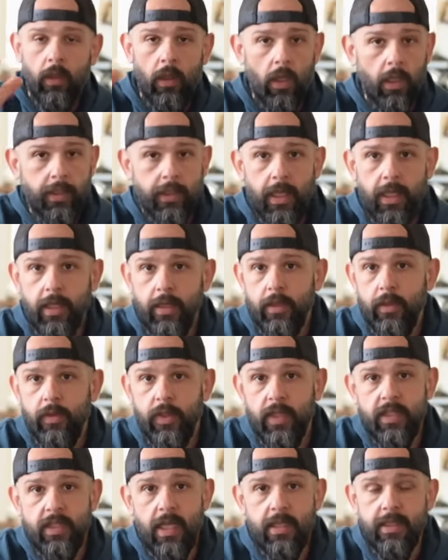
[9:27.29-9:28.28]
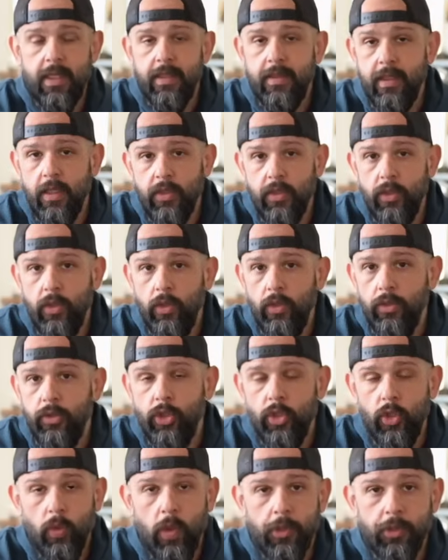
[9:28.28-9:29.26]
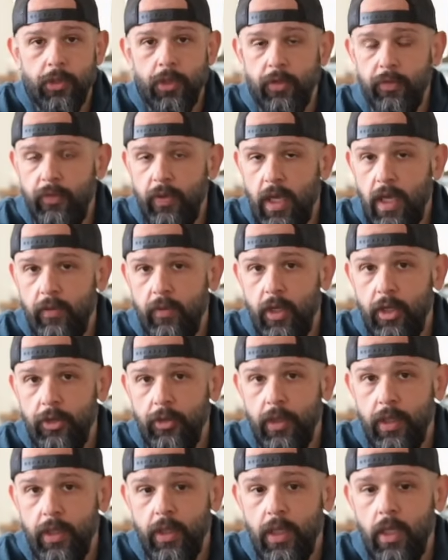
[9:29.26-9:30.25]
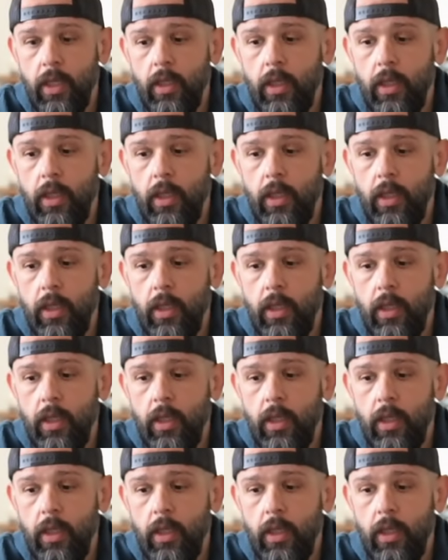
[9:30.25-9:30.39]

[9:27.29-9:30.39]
Again, this has a digital 200 to 500